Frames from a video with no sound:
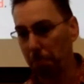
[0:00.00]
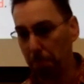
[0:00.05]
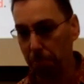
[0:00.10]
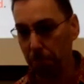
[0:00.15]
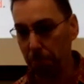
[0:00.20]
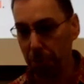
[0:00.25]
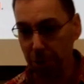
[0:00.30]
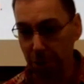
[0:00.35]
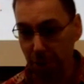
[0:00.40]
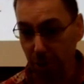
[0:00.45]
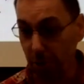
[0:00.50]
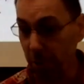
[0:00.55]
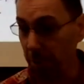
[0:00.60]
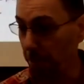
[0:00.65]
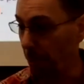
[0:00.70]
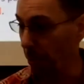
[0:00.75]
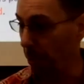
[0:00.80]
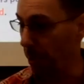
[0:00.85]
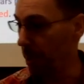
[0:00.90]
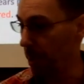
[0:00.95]
generally
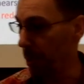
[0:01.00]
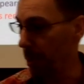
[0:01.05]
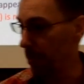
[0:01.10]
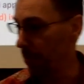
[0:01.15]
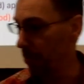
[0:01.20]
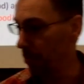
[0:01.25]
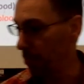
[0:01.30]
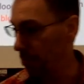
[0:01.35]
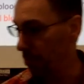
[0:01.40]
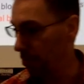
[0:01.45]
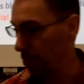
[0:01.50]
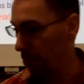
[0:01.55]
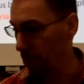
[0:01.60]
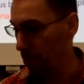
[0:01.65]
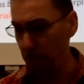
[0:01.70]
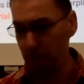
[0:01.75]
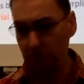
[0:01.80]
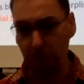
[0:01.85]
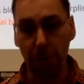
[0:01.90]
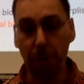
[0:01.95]
pretty
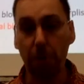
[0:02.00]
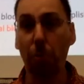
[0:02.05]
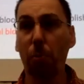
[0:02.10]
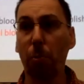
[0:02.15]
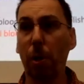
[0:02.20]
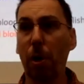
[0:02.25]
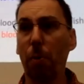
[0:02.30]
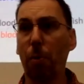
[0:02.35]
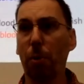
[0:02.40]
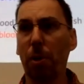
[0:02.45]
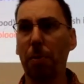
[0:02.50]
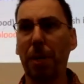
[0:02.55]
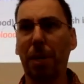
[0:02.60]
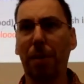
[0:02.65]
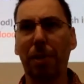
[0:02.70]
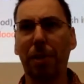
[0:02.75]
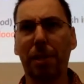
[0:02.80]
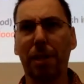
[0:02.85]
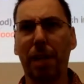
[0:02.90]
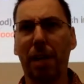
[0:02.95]
good. They were where I wanted to be. I
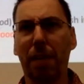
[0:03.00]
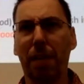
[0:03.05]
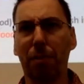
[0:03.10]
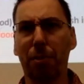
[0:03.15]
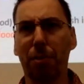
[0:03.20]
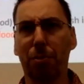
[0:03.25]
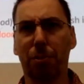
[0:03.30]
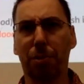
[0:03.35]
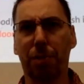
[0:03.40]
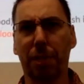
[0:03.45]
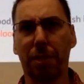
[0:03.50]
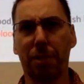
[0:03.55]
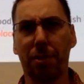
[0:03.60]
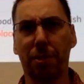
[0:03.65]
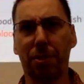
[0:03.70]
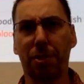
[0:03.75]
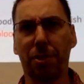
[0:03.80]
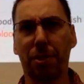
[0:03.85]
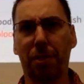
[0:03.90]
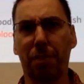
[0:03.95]
think the average was like
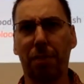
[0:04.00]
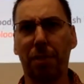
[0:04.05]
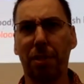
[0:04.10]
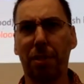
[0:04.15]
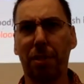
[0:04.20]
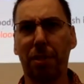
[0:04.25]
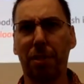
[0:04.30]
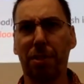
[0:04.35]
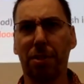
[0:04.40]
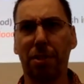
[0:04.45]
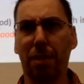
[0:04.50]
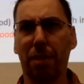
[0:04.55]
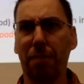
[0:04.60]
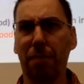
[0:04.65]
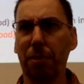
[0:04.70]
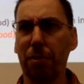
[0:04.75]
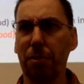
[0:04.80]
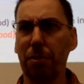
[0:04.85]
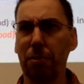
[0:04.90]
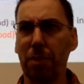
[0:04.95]

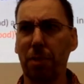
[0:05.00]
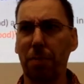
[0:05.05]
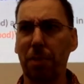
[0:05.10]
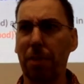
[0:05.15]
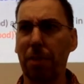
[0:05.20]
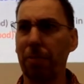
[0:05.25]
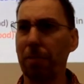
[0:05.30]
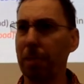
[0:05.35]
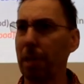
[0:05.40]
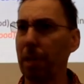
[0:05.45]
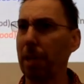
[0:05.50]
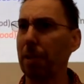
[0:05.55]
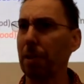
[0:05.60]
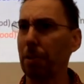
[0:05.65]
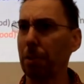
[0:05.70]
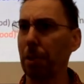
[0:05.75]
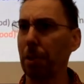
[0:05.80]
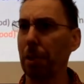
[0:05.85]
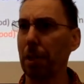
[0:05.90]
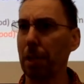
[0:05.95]
77 or something. I forget. I had
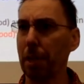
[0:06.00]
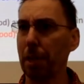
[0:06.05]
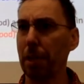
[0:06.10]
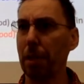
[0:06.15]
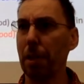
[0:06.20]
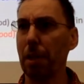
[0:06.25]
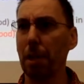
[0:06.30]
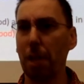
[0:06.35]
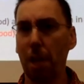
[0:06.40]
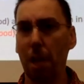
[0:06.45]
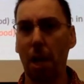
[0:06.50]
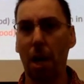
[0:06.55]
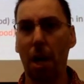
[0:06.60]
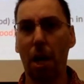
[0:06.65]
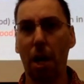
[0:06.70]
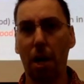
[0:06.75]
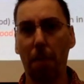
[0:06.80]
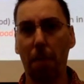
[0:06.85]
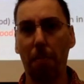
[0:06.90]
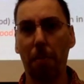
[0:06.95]
to look again.
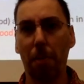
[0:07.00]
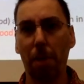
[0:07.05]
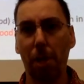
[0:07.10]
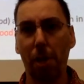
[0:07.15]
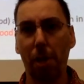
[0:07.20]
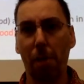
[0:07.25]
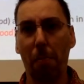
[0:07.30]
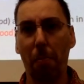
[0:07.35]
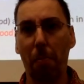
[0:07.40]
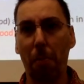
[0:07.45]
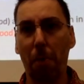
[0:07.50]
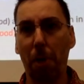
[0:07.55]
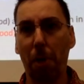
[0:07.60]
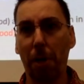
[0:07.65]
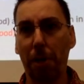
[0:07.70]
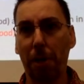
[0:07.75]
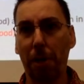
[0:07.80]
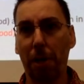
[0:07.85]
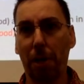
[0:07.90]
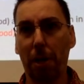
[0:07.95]

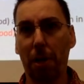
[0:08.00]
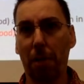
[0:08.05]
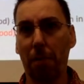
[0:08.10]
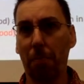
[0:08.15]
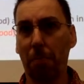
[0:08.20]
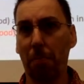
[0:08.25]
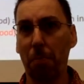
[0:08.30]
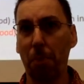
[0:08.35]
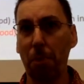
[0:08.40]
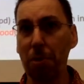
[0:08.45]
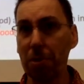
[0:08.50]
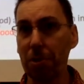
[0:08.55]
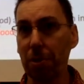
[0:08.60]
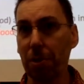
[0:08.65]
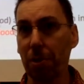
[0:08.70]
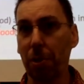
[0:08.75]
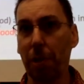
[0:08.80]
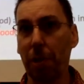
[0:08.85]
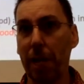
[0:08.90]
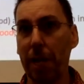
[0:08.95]
But most of the
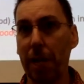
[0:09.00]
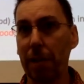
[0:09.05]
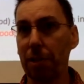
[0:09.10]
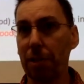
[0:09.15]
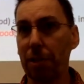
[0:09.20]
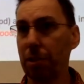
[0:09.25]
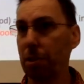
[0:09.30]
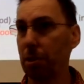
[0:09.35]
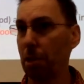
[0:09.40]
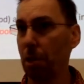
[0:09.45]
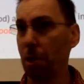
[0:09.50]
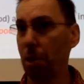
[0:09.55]
class